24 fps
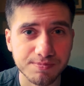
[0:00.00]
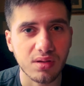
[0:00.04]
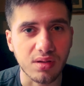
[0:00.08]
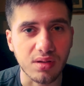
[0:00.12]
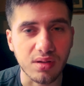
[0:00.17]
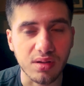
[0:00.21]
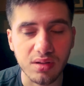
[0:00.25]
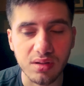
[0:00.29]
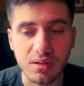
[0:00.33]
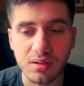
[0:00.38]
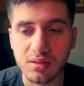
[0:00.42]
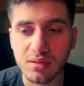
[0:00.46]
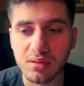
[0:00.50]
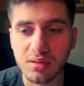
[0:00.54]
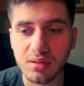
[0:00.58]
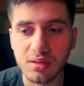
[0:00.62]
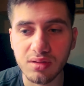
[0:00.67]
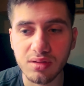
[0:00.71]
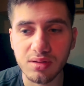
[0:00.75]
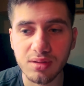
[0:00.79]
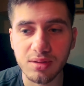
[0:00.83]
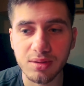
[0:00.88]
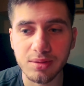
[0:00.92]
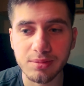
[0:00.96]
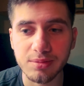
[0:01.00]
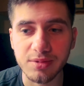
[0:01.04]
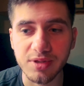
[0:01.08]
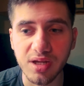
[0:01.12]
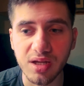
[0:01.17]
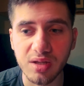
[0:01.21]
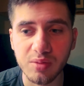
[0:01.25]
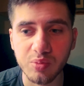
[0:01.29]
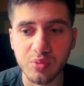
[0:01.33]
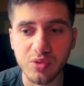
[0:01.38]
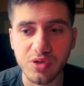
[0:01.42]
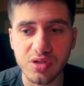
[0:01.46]
And
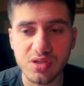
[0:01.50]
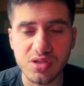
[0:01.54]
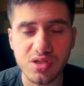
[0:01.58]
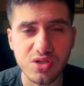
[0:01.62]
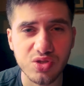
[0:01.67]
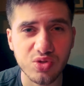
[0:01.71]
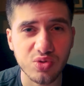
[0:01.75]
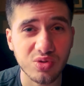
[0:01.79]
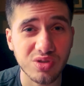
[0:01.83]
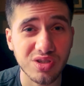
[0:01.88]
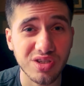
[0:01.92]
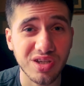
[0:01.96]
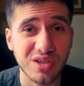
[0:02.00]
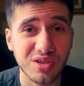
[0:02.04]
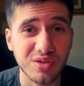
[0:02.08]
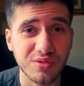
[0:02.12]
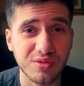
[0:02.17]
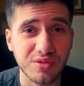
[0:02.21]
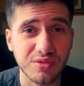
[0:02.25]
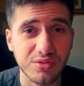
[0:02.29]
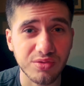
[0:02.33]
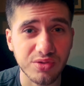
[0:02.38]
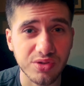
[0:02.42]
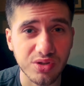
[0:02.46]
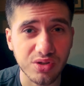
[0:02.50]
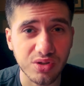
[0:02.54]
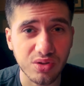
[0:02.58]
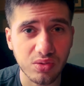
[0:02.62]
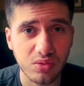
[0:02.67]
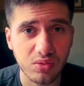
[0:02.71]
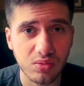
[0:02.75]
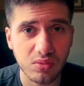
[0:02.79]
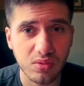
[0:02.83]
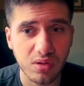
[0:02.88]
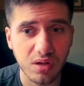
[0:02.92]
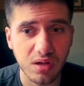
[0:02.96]
that brings us to the end of the
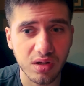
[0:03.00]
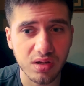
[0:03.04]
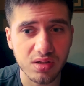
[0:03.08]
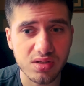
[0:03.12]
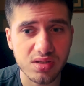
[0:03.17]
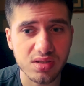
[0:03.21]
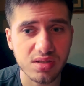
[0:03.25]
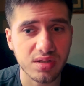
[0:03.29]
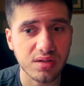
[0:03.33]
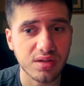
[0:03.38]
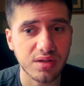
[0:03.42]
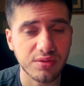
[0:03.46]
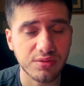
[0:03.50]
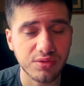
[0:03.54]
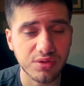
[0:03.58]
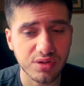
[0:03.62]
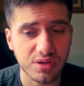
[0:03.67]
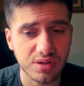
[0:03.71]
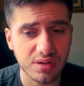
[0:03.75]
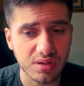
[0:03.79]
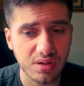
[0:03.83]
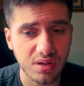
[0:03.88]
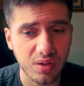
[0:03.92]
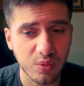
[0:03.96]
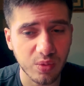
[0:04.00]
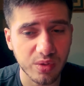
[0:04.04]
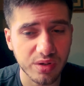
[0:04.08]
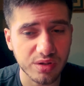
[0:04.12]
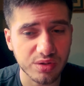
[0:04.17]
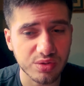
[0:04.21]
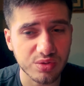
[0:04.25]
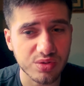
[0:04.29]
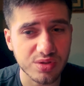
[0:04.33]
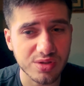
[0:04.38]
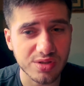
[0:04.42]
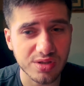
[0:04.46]
video. I said everything I
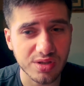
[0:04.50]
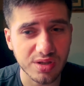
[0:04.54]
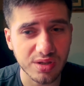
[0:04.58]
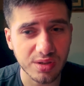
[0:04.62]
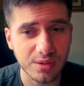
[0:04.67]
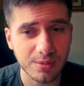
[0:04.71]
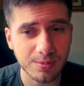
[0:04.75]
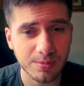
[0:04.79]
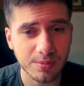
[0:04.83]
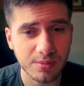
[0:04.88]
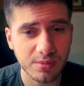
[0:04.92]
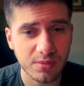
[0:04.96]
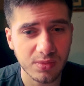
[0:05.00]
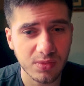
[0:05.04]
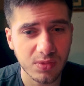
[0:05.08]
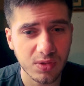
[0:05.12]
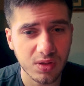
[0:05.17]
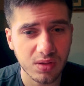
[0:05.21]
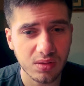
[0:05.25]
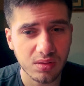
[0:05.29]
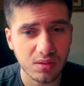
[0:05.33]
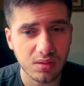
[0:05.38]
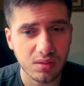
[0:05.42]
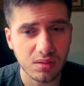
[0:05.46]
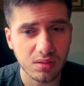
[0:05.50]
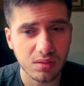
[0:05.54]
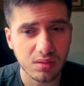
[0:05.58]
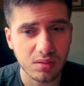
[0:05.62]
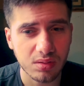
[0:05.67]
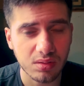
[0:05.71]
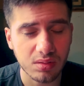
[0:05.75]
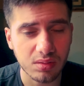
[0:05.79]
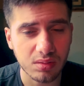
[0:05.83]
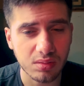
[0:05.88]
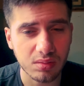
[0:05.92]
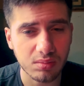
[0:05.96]
wanted to say.
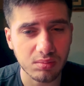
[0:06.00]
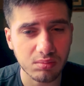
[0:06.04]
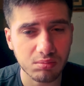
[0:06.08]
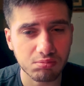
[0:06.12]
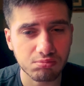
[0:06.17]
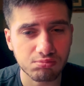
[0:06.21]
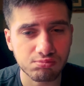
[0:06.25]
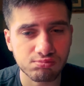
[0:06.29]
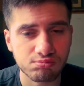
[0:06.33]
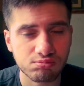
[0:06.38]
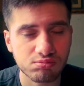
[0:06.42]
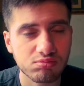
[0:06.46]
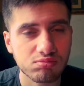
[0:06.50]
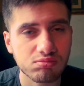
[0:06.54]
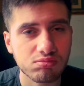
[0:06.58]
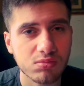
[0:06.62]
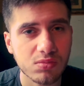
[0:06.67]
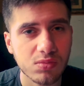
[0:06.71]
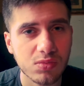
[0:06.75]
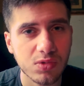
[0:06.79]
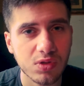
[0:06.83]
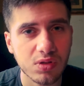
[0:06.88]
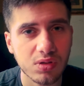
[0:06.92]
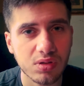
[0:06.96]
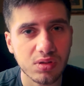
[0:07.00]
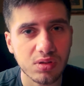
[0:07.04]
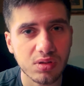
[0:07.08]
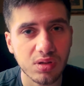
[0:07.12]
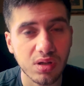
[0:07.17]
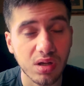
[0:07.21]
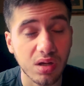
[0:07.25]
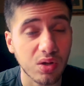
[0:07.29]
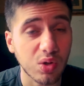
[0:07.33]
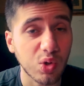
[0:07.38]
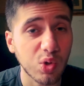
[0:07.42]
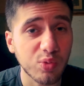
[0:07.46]
um,
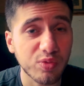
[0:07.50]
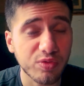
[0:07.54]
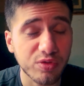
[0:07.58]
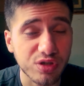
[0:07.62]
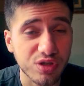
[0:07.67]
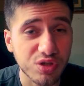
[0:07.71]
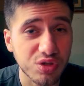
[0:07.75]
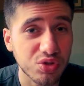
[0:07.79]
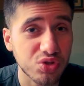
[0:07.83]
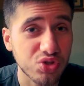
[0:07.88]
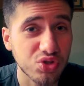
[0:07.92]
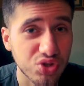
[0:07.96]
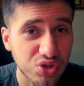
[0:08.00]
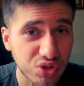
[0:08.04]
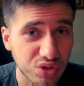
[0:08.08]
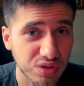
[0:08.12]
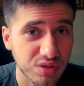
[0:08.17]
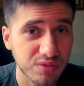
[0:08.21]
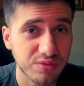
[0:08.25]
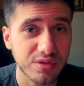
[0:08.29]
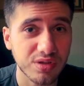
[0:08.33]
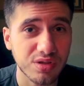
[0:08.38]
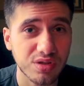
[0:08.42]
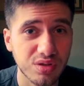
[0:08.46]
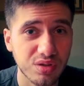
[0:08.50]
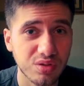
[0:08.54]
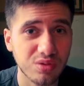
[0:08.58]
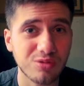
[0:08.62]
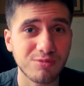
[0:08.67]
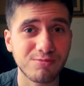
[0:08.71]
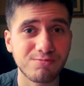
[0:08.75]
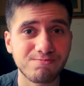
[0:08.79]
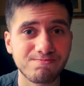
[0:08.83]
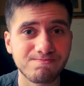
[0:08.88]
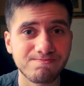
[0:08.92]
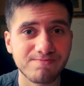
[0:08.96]
yeah, hopefully you enjoyed the
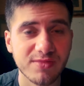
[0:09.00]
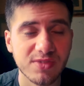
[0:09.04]
video.